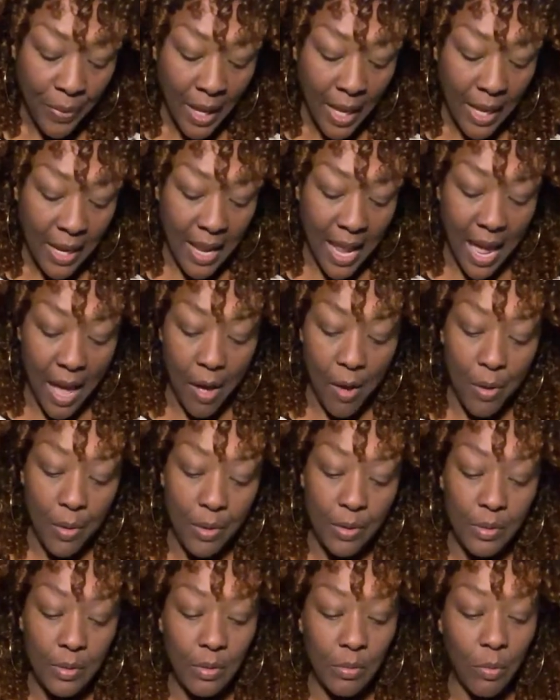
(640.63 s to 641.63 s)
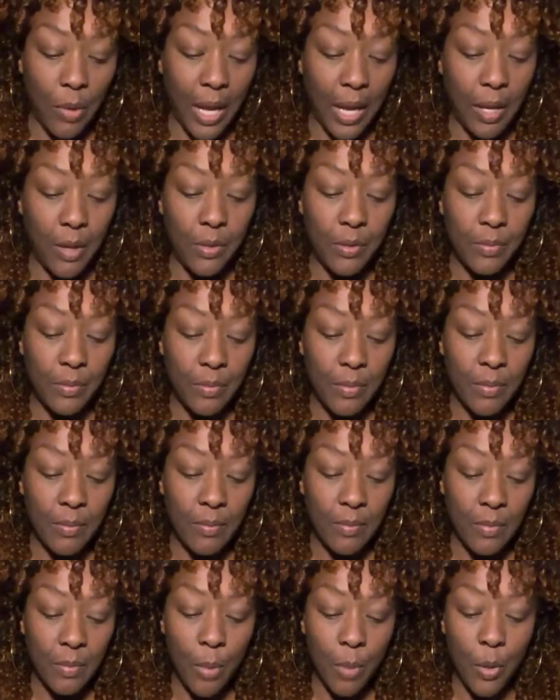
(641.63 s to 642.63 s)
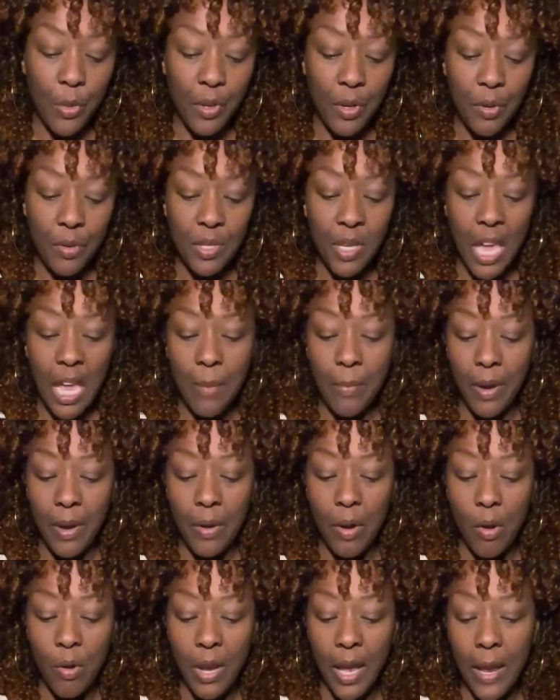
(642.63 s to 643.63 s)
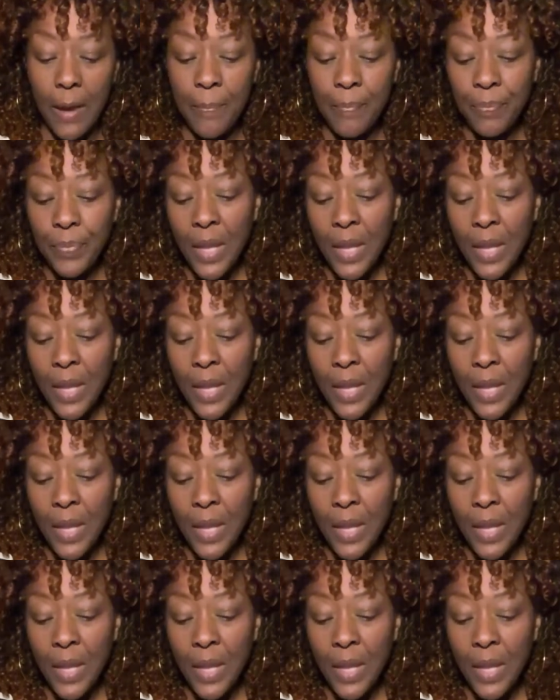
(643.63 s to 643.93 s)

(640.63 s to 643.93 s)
Now, wow. Both of those came out. Okay.